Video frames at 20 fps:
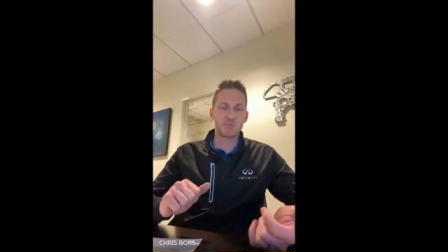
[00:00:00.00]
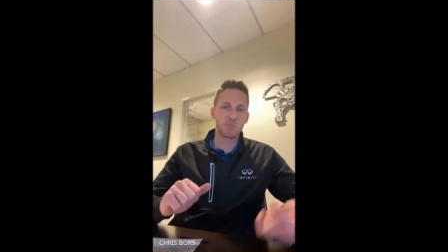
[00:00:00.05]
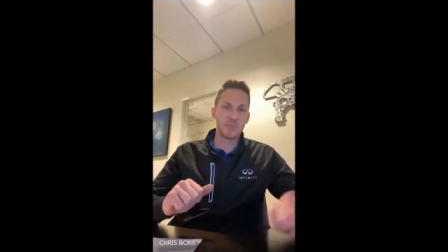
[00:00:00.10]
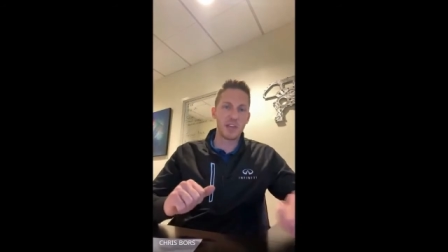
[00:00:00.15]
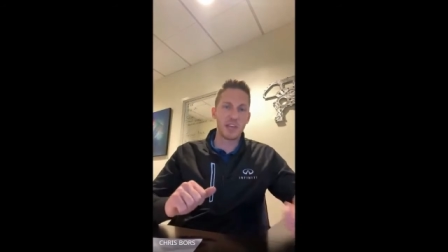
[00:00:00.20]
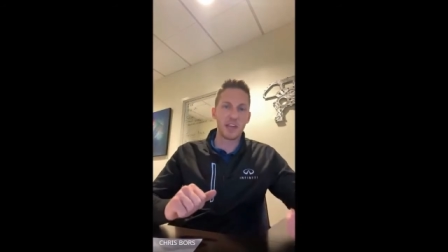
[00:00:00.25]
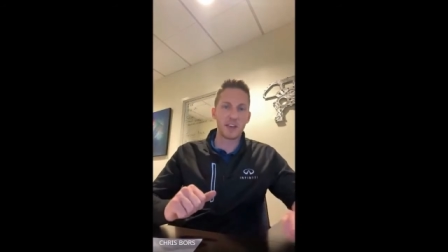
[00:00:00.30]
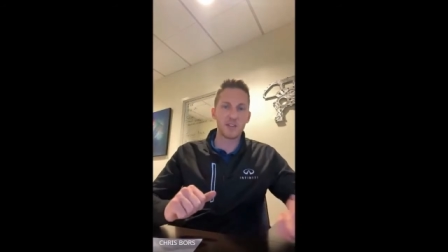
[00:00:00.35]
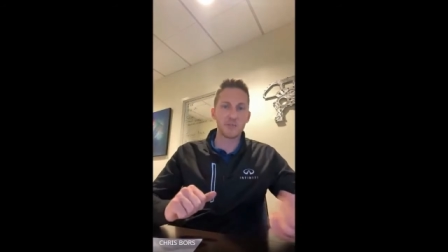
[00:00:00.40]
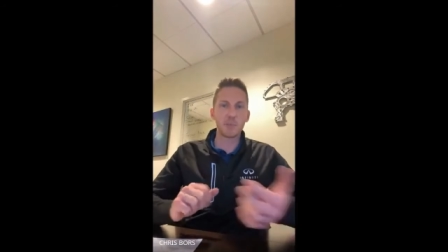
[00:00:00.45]

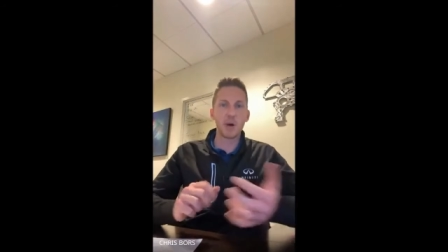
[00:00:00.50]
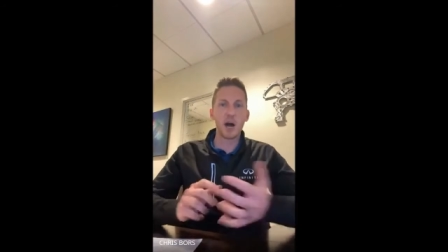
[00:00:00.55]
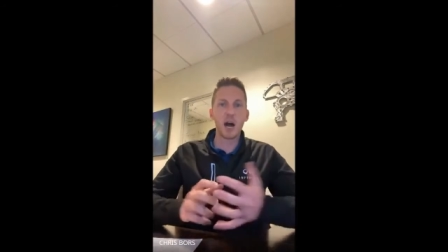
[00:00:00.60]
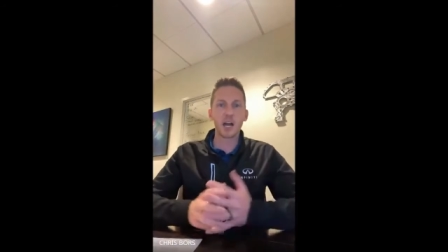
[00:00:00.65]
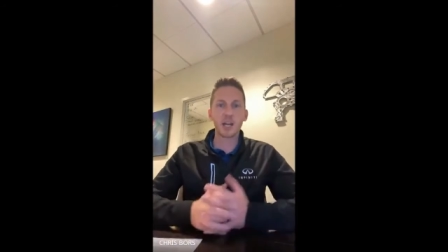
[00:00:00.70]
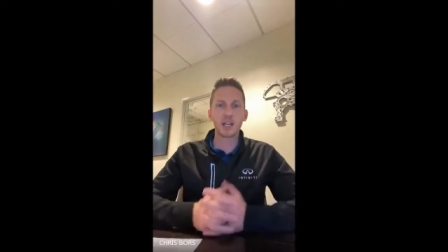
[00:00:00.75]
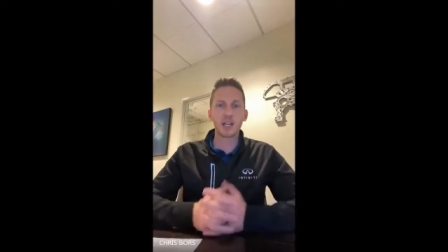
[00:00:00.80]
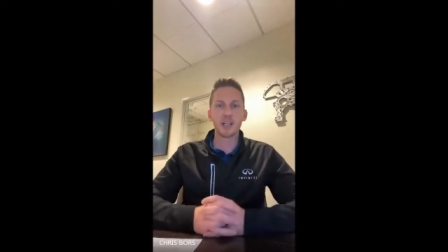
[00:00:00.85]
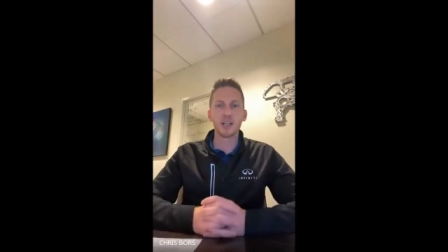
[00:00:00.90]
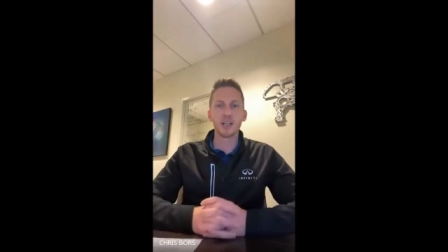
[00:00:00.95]
they have
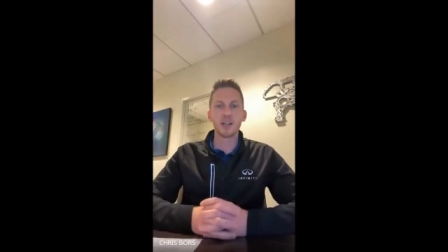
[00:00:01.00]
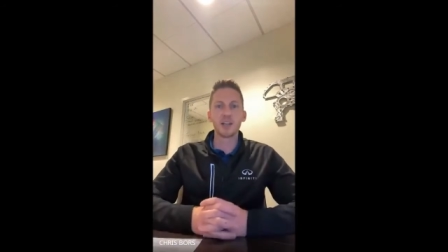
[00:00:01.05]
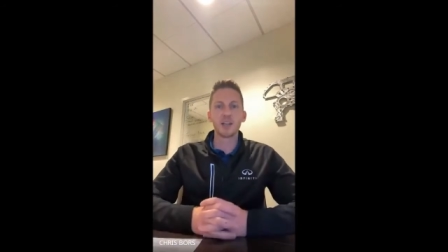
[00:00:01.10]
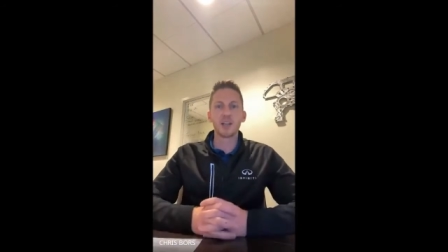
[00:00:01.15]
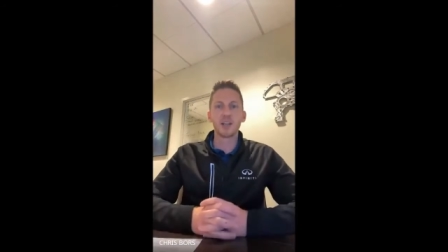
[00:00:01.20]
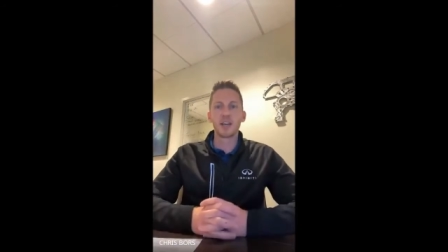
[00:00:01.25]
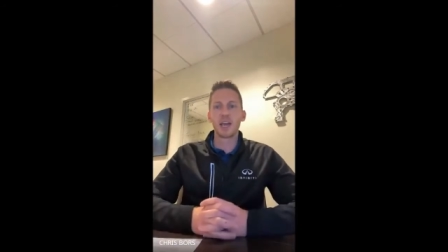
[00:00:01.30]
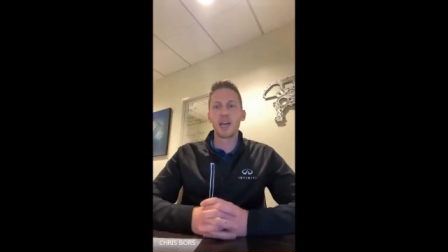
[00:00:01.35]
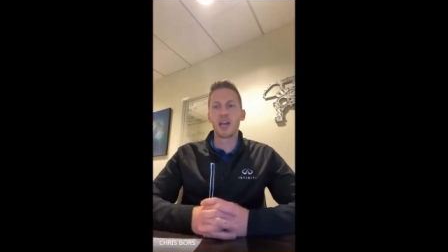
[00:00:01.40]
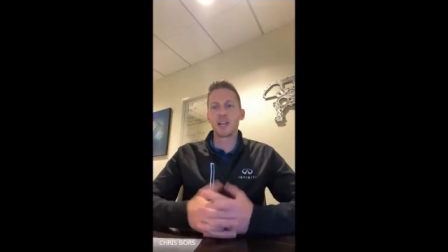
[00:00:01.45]
mine,
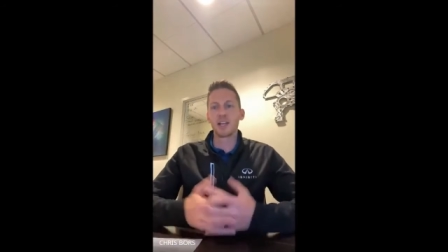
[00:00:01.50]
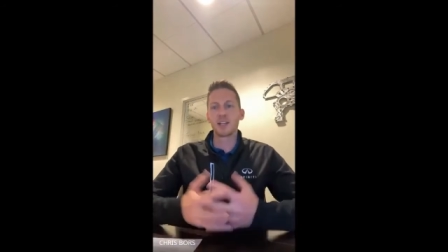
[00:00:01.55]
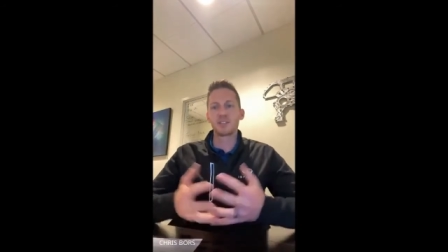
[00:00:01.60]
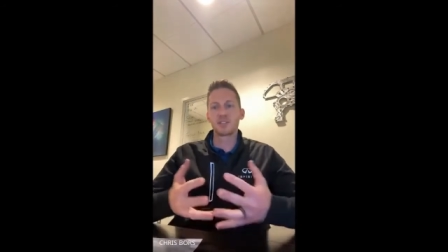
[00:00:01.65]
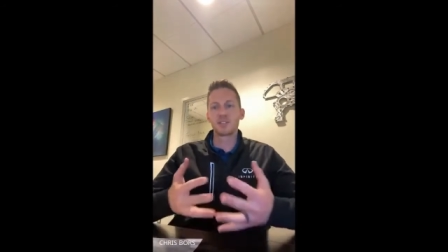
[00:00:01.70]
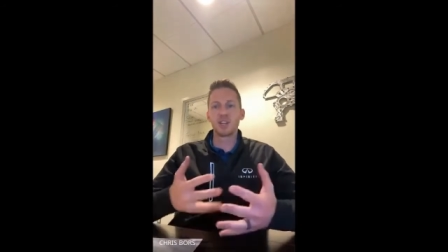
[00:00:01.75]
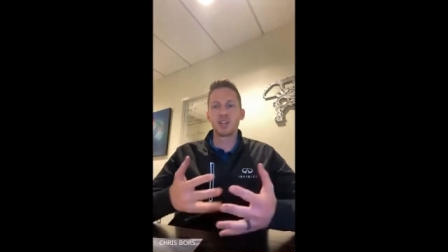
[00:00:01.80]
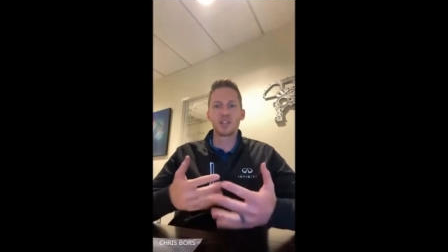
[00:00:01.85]
and it's